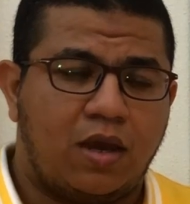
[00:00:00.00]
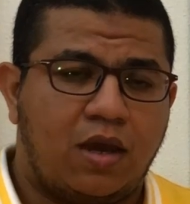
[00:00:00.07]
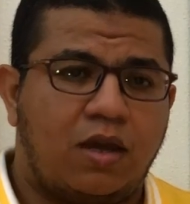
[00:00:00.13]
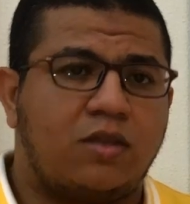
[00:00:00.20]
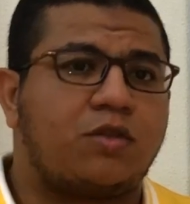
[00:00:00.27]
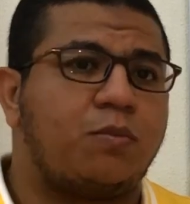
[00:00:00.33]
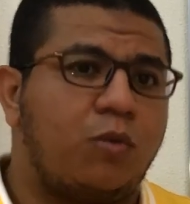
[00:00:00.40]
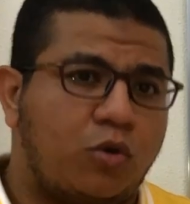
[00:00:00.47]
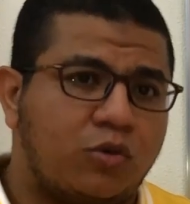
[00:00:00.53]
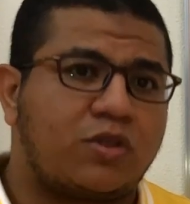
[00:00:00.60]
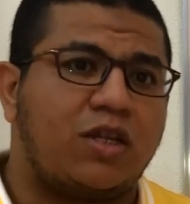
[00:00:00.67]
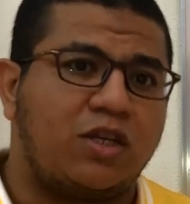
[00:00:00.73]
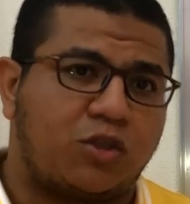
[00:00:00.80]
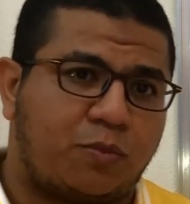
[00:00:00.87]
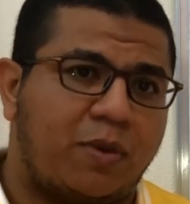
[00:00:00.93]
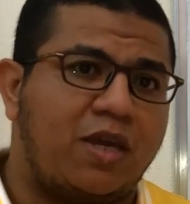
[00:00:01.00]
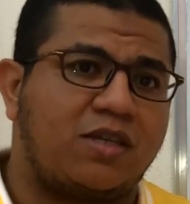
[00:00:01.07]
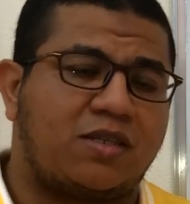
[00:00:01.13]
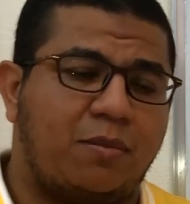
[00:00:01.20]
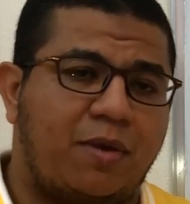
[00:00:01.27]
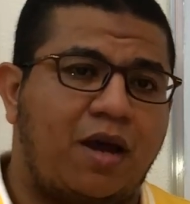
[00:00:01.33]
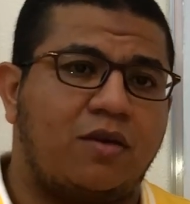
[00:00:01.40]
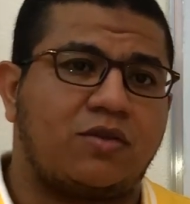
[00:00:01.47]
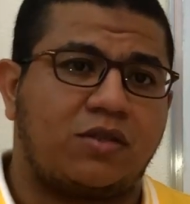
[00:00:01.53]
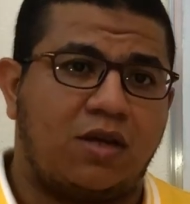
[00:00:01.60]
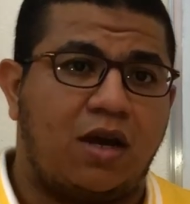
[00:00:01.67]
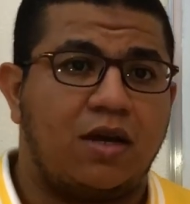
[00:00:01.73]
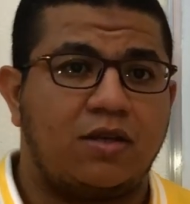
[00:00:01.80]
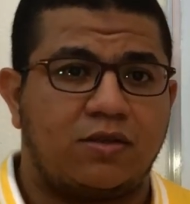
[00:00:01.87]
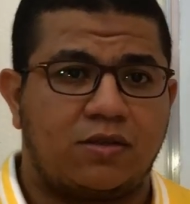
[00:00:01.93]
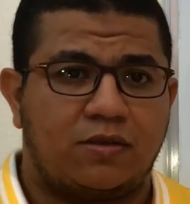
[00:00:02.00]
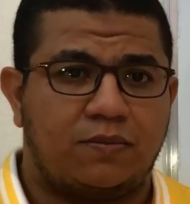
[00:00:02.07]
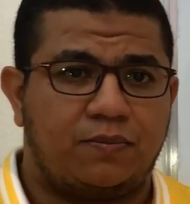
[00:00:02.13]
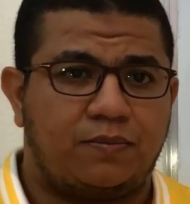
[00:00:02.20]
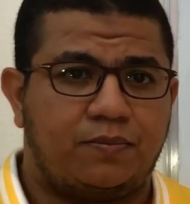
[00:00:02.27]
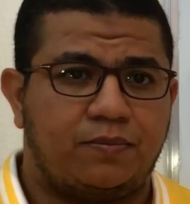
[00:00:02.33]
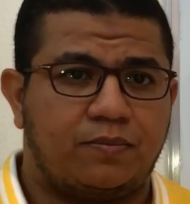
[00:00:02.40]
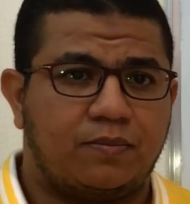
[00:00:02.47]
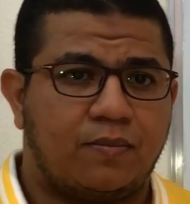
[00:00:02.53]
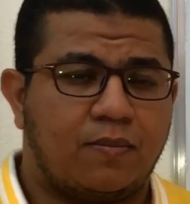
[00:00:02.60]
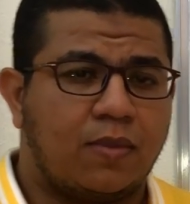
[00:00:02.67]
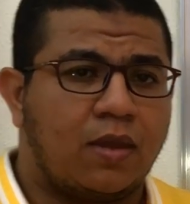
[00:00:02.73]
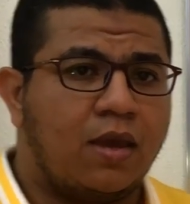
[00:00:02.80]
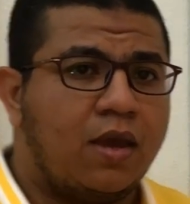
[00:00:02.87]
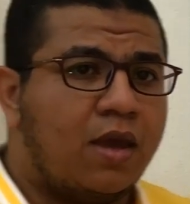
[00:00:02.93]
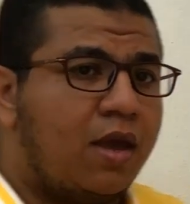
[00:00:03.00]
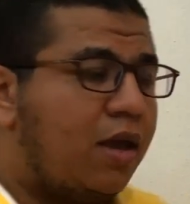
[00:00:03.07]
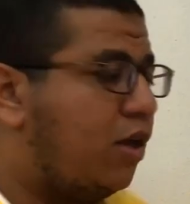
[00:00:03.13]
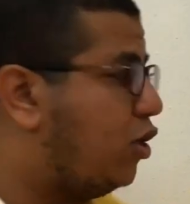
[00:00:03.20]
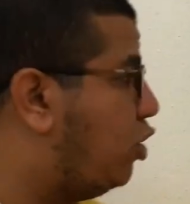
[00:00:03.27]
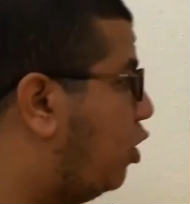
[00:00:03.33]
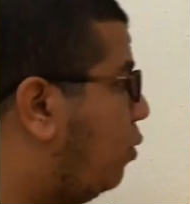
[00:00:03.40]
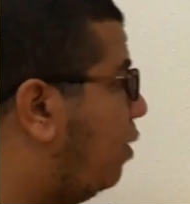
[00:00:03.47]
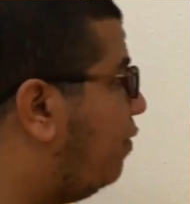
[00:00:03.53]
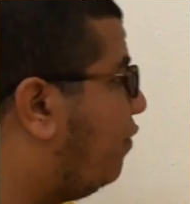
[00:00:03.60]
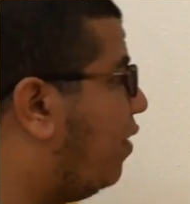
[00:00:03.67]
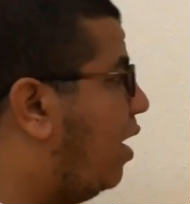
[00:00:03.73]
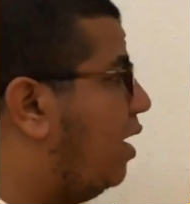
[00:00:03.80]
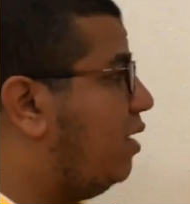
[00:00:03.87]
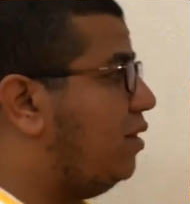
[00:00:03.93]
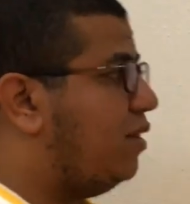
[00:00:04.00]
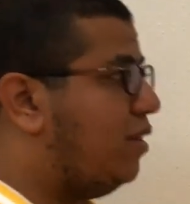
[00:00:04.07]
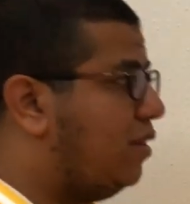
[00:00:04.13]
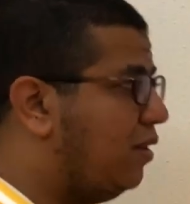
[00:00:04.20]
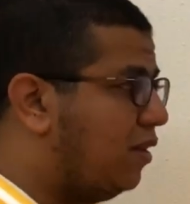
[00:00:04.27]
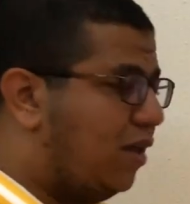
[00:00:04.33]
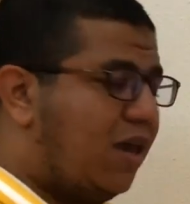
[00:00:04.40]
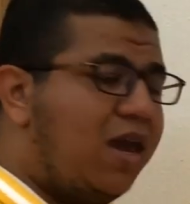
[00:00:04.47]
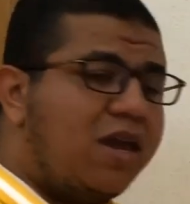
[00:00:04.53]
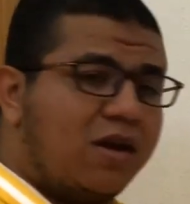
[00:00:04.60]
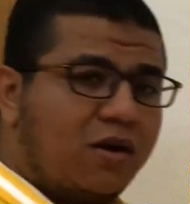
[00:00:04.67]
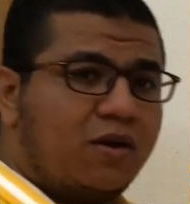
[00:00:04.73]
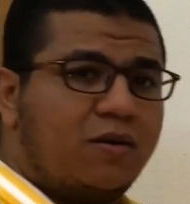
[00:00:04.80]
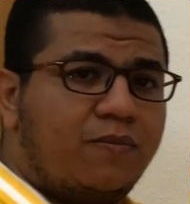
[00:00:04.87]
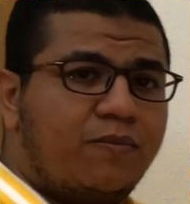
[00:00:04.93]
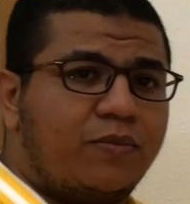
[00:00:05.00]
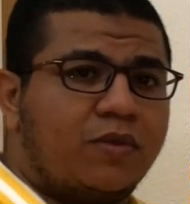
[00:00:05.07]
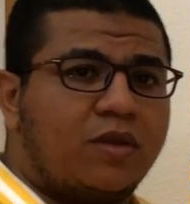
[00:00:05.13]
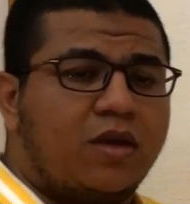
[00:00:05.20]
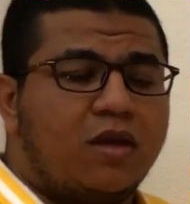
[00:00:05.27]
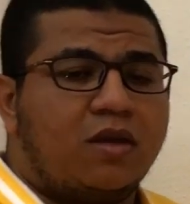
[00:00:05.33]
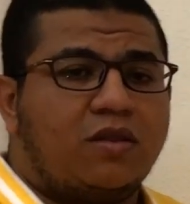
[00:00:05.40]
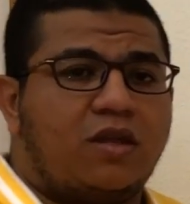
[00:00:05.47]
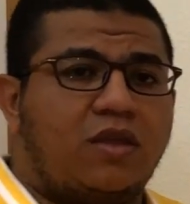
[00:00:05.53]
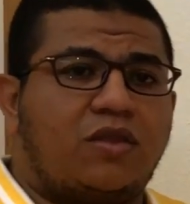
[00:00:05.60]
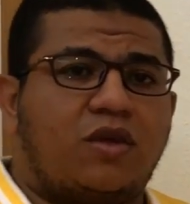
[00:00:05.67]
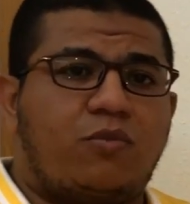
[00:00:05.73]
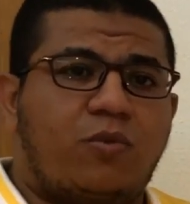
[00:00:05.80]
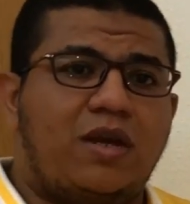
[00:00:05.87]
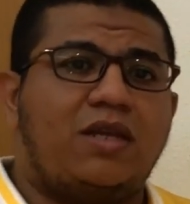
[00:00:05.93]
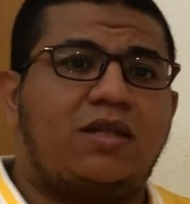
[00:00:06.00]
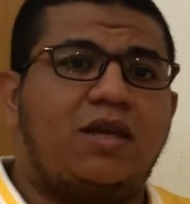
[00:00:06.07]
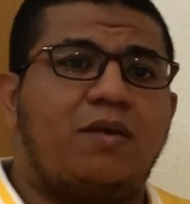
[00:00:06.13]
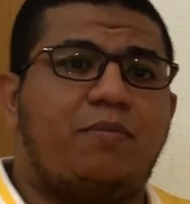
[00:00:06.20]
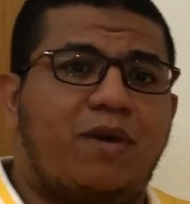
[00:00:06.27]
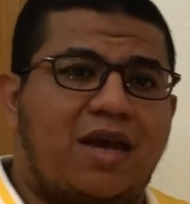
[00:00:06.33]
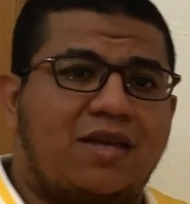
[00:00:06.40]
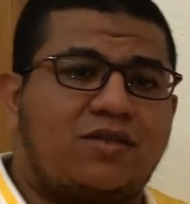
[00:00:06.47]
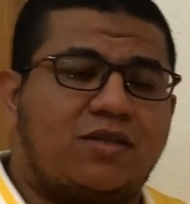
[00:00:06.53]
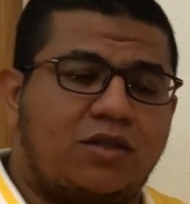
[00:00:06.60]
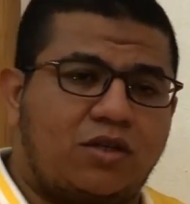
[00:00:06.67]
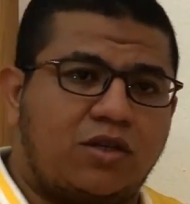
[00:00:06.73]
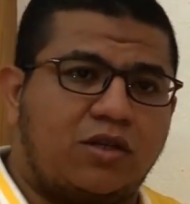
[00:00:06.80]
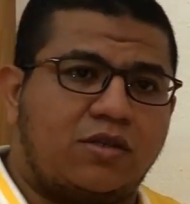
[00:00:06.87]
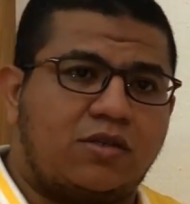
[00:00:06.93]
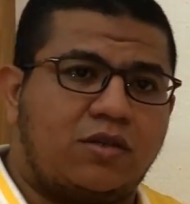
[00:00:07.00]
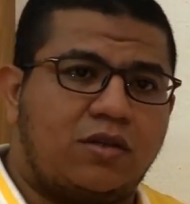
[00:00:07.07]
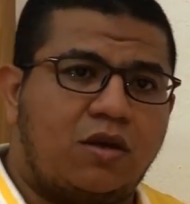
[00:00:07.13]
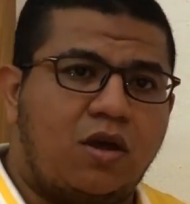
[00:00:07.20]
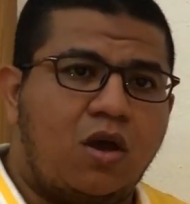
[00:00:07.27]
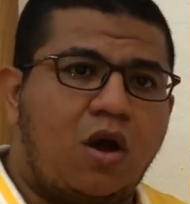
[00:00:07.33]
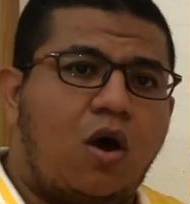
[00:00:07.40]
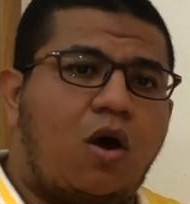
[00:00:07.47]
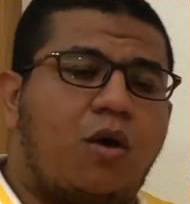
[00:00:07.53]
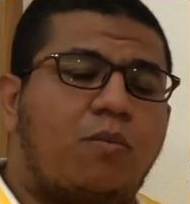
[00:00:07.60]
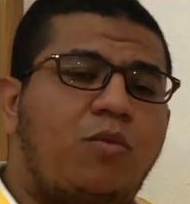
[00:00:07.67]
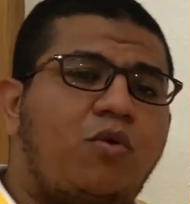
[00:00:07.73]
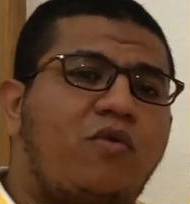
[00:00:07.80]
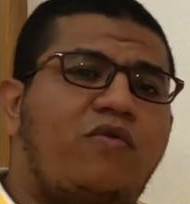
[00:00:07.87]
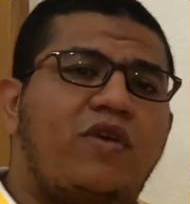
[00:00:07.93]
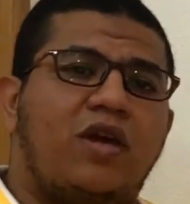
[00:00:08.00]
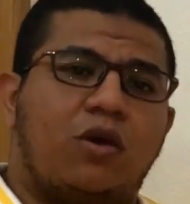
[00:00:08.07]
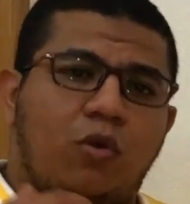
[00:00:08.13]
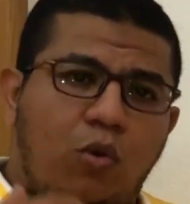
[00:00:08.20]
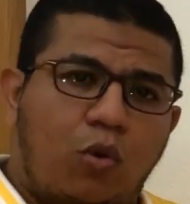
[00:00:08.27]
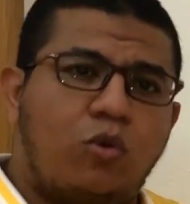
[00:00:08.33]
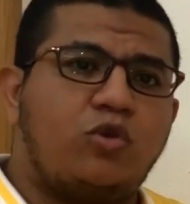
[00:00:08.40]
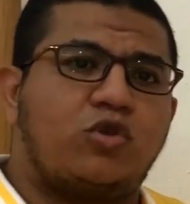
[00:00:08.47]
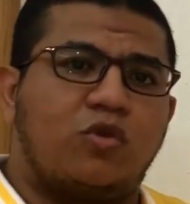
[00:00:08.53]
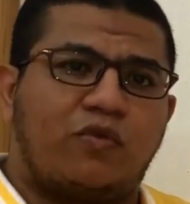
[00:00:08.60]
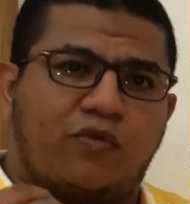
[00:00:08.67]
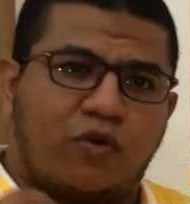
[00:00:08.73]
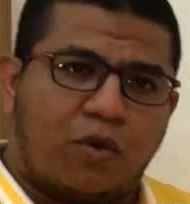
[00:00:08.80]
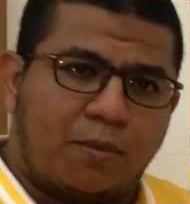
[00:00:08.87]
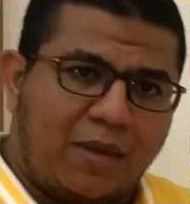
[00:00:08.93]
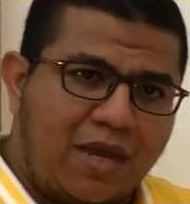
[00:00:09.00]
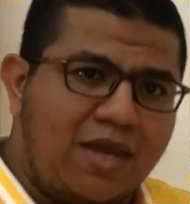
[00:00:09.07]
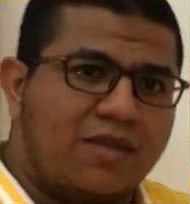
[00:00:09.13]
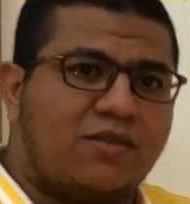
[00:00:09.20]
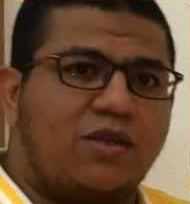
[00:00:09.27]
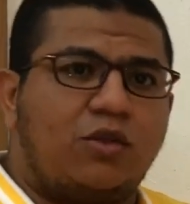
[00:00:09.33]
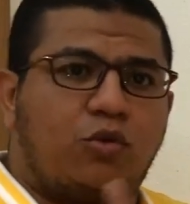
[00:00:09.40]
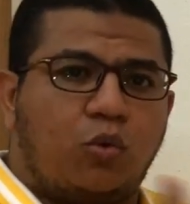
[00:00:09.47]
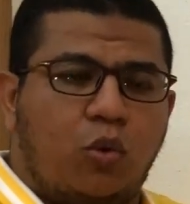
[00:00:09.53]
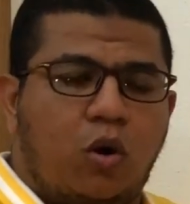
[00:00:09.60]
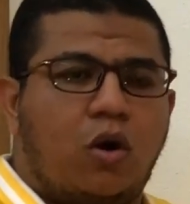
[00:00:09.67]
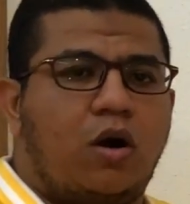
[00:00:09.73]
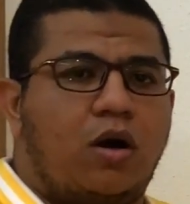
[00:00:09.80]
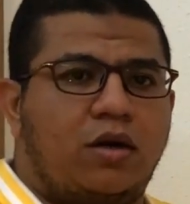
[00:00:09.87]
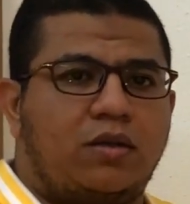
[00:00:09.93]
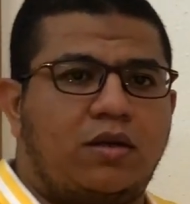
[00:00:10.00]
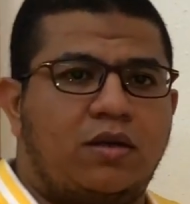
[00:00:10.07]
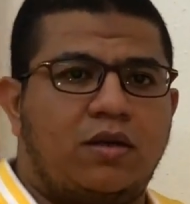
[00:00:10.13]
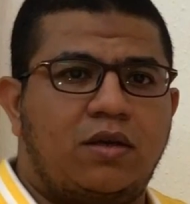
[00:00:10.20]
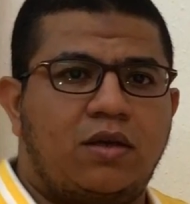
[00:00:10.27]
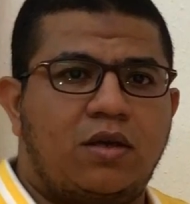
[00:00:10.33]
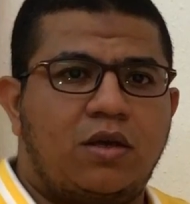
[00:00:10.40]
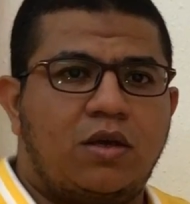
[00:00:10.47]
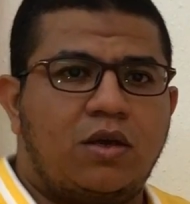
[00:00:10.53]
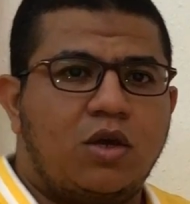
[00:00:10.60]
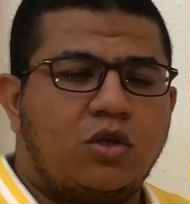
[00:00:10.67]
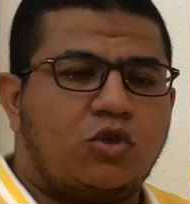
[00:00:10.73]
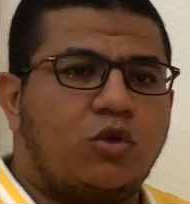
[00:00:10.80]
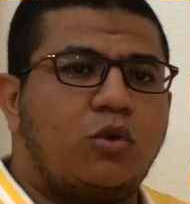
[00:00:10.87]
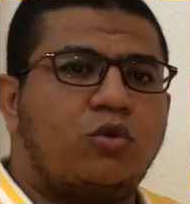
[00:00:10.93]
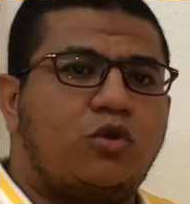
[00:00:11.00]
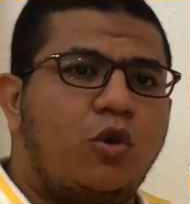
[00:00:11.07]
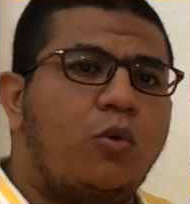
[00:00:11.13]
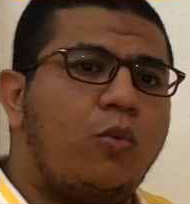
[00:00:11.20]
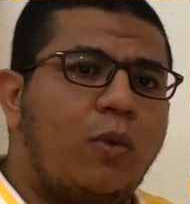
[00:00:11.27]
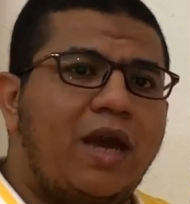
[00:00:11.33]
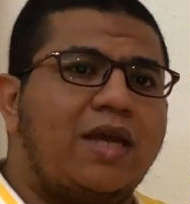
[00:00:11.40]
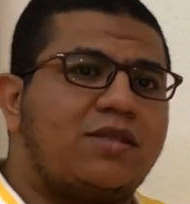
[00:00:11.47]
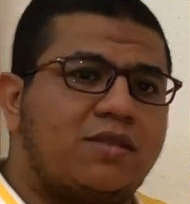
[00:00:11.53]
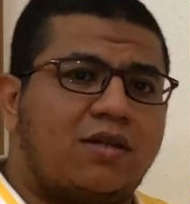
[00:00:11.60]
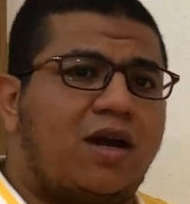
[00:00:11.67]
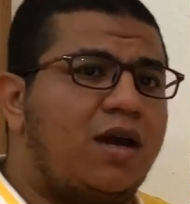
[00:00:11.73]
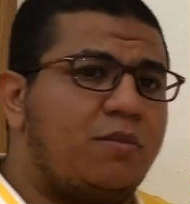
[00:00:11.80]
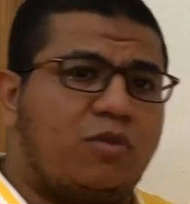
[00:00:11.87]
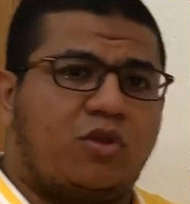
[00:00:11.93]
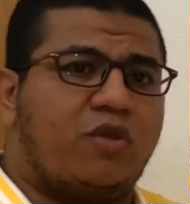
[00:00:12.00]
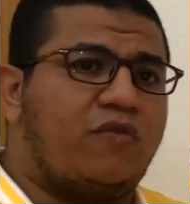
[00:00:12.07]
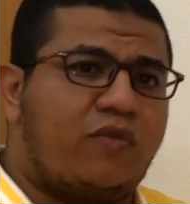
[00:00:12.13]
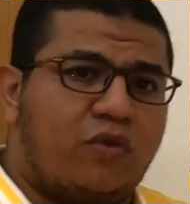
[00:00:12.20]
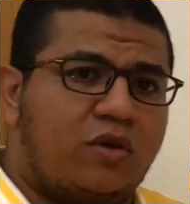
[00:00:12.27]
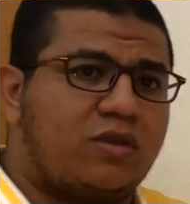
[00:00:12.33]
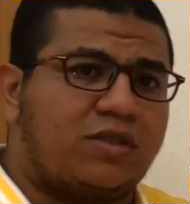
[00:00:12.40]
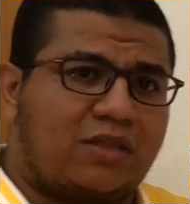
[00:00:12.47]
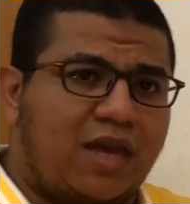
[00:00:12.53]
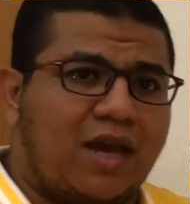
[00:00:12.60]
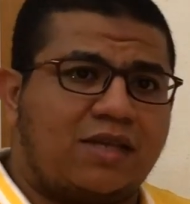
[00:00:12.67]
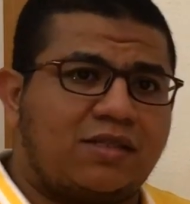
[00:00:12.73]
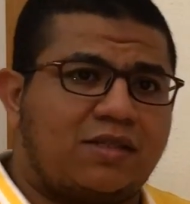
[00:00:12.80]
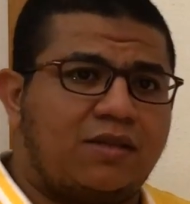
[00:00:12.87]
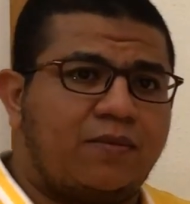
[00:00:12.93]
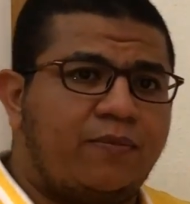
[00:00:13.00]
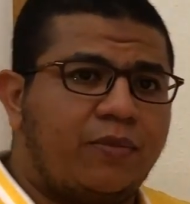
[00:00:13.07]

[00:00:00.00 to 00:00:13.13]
It mostly speaks about science. You will find here that the reading passages are moving also from easy to hard. So don't waste time in the first text